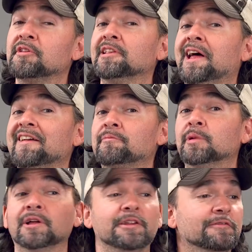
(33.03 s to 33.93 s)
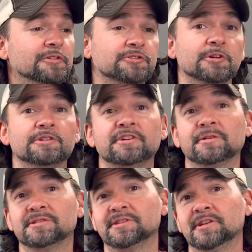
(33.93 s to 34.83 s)
of the lifeblood of the church here
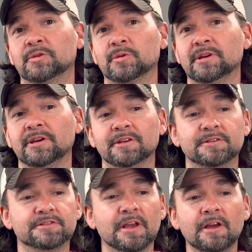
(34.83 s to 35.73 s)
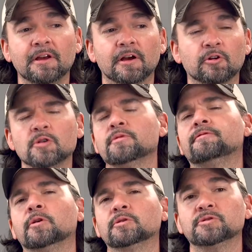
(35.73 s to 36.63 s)
at C3 is a group of
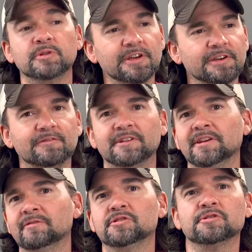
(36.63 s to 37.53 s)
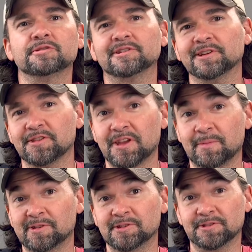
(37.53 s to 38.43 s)
folks who give and give generously in the
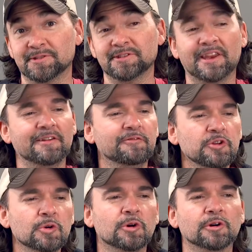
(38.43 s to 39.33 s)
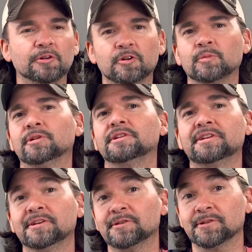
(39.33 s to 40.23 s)
name of Jesus. And if you are a normal
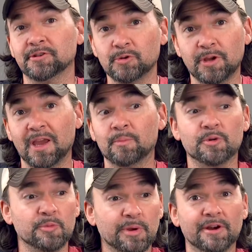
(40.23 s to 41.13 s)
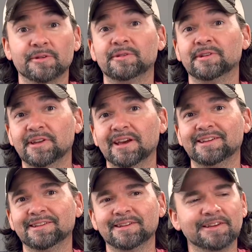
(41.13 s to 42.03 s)
attender and you came prepared today
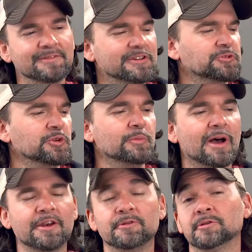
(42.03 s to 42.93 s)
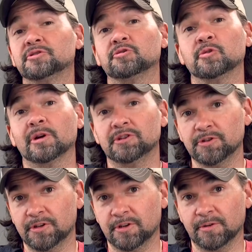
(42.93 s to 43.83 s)
to give, as a reminder, there's three ways
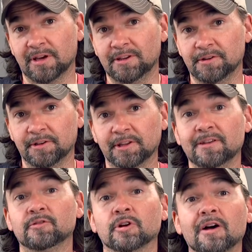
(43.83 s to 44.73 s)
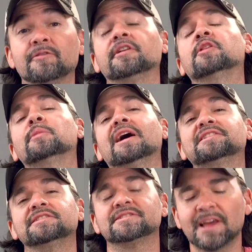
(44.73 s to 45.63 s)
you can do that. You can leave your offering in the
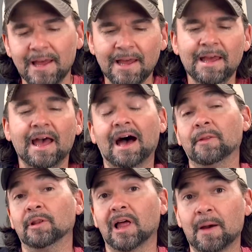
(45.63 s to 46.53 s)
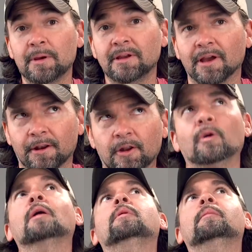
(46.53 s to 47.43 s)
baskets out in the lobby. I don't know
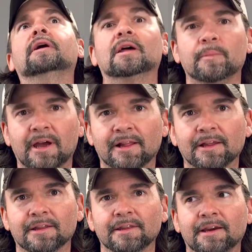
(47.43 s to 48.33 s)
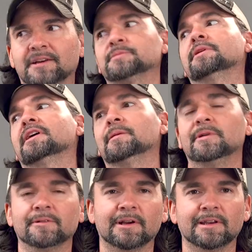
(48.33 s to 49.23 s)
why I put my head back like that because behind
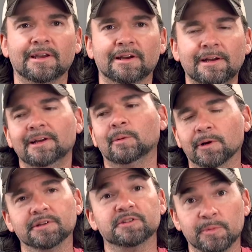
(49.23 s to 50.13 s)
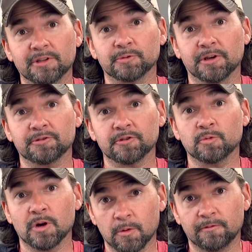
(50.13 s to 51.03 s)
me right now, well, it's the men's
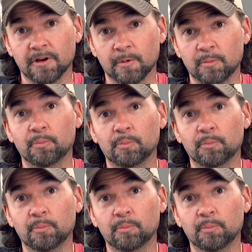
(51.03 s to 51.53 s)
restroom where we're filming.